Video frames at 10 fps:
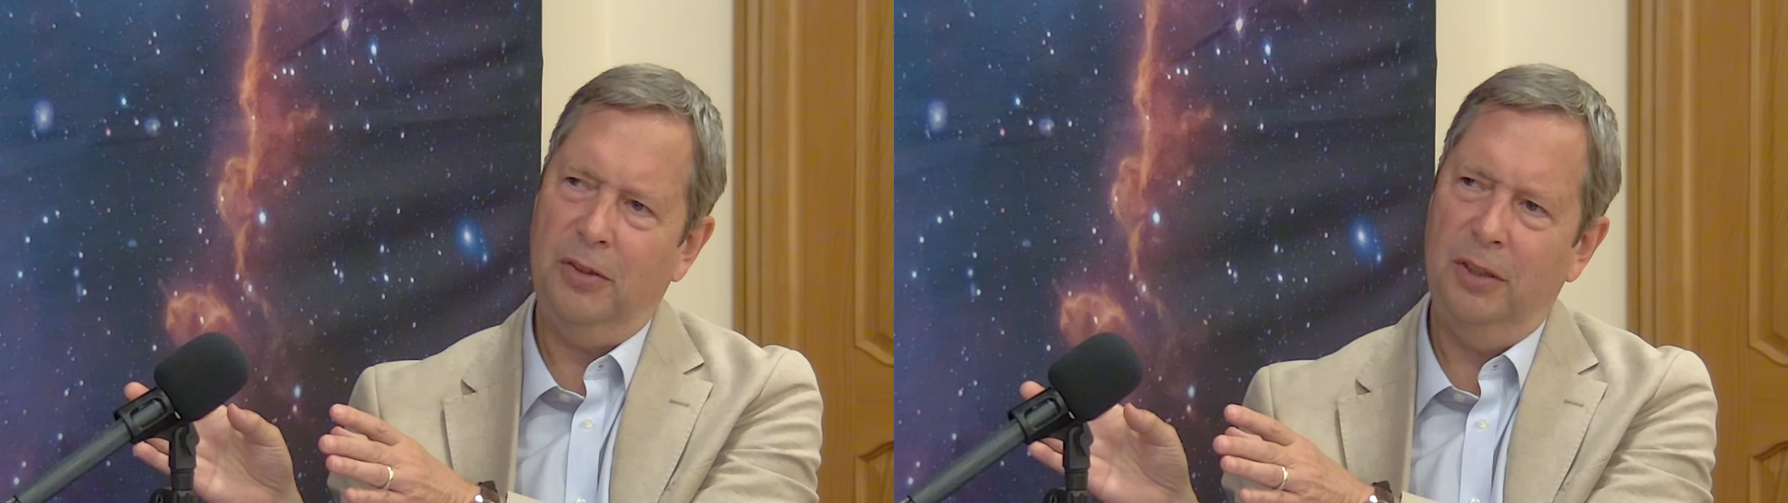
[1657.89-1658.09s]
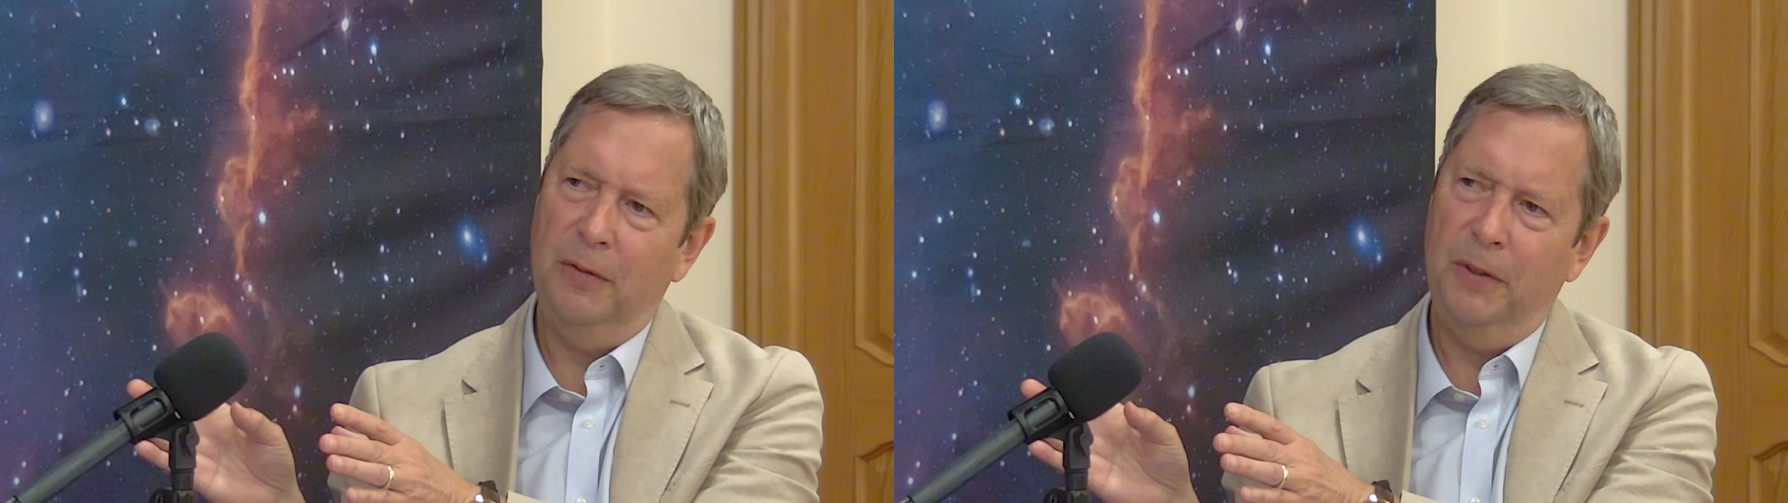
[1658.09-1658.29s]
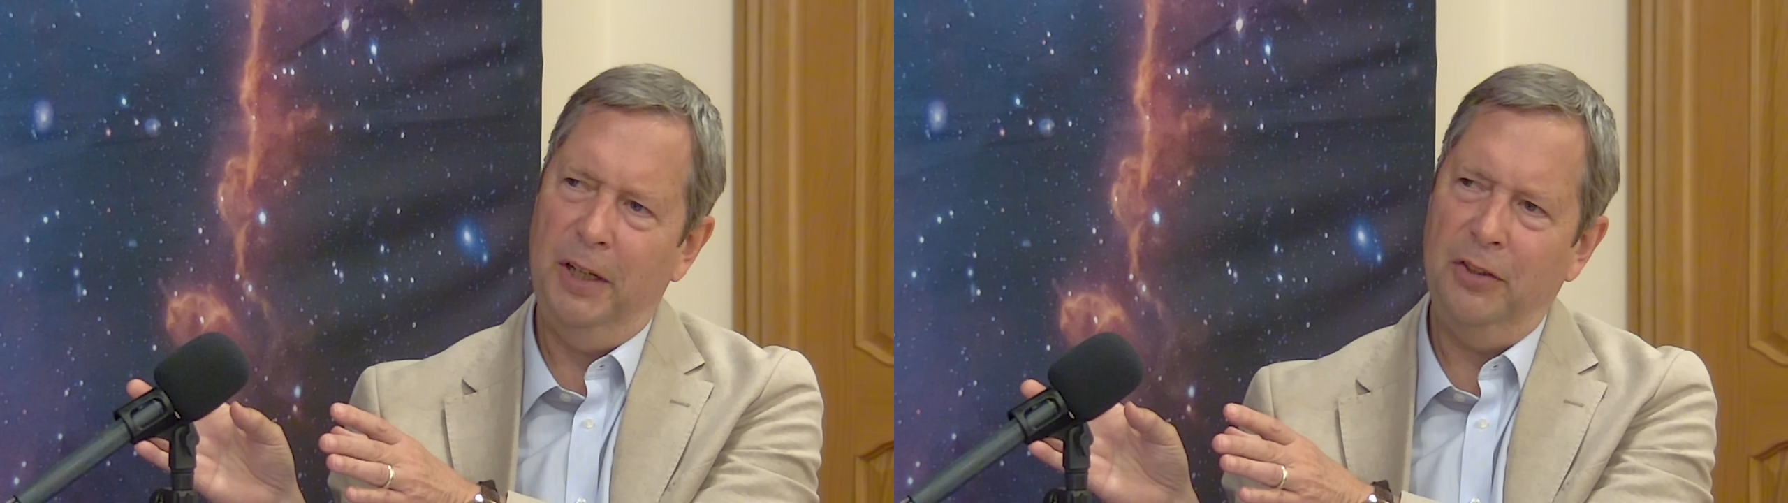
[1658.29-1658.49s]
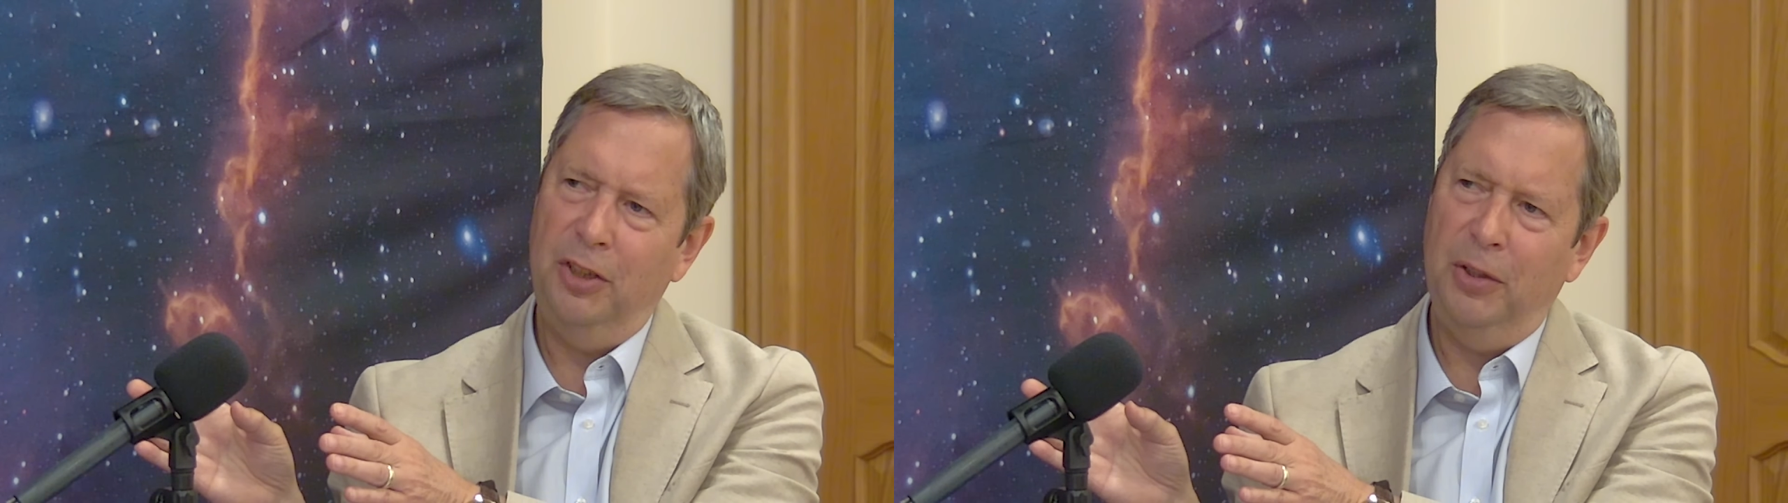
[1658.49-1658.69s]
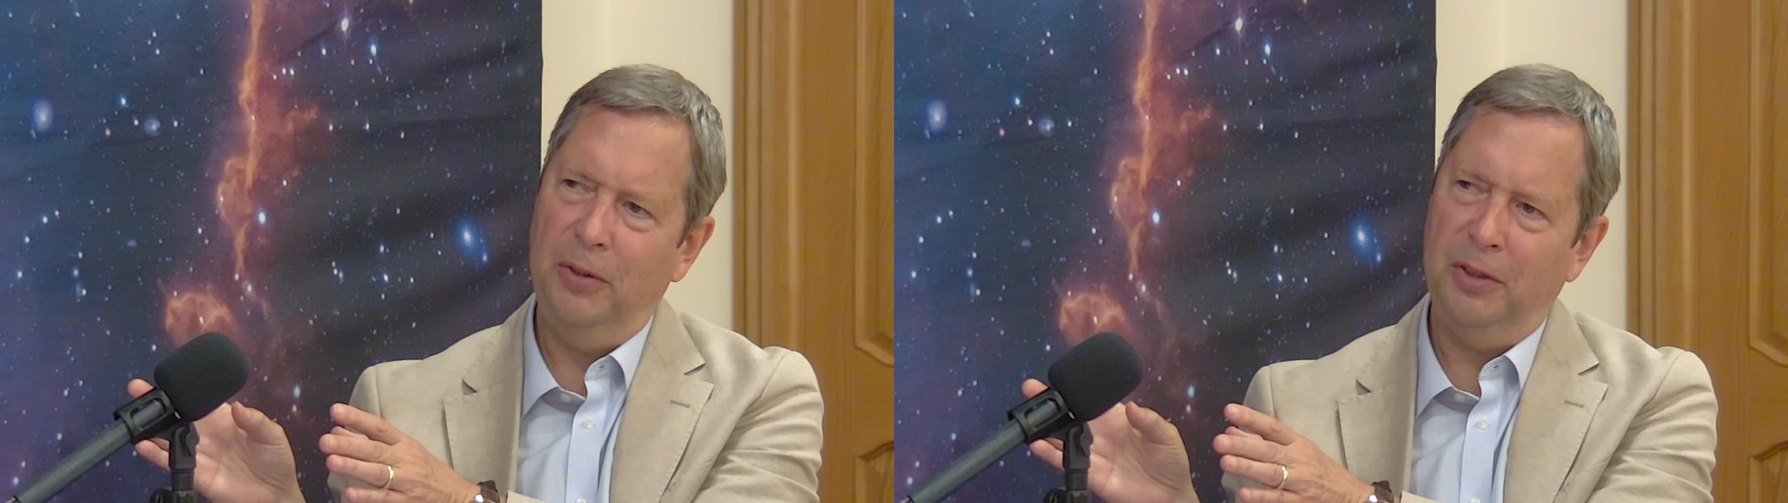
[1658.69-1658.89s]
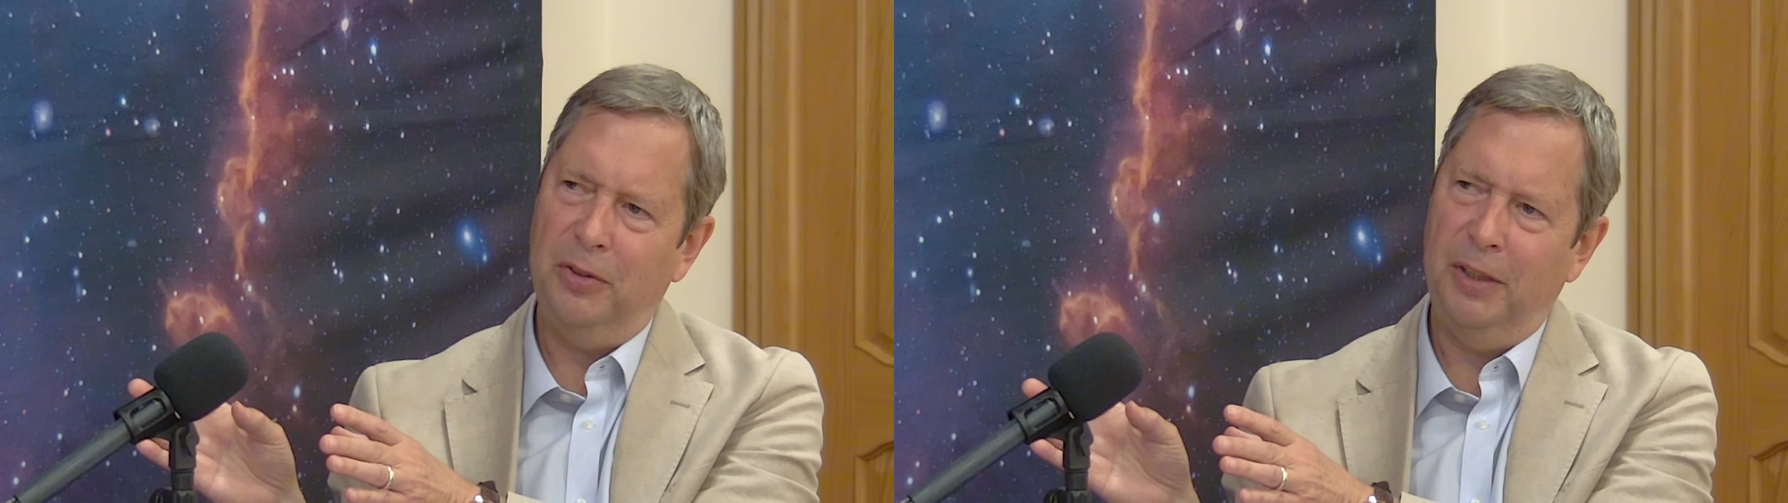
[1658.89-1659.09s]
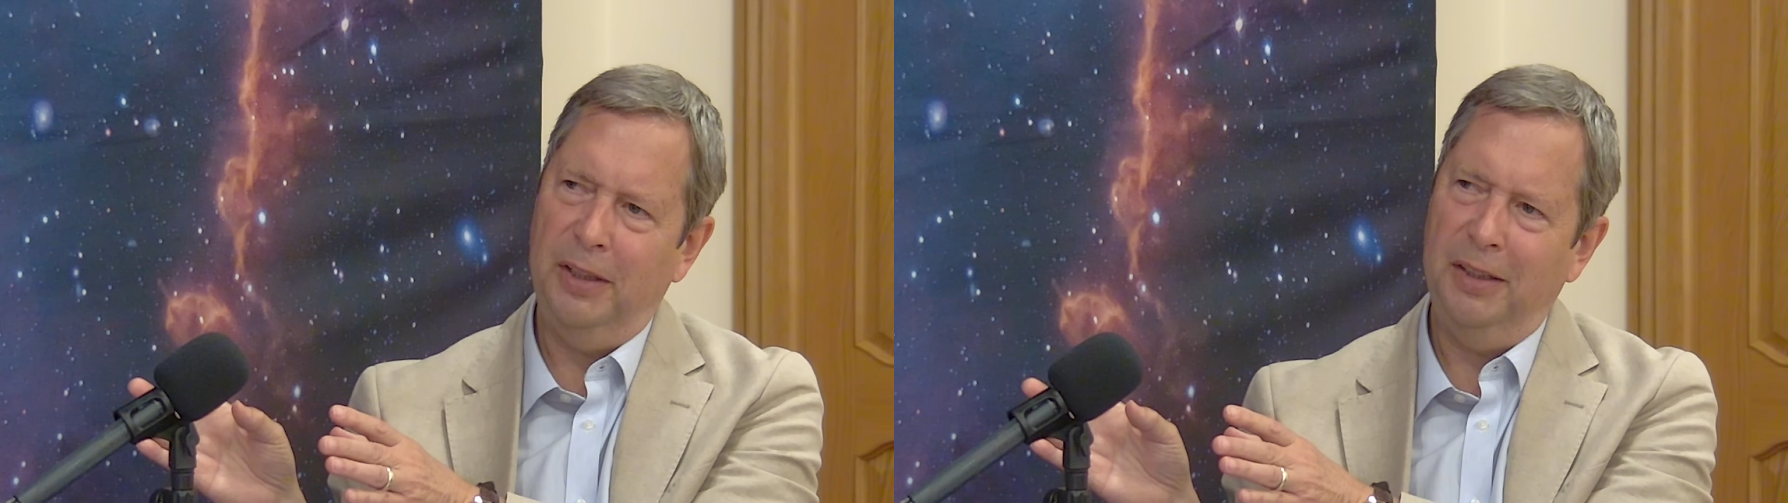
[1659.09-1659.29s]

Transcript: advanced yoga training.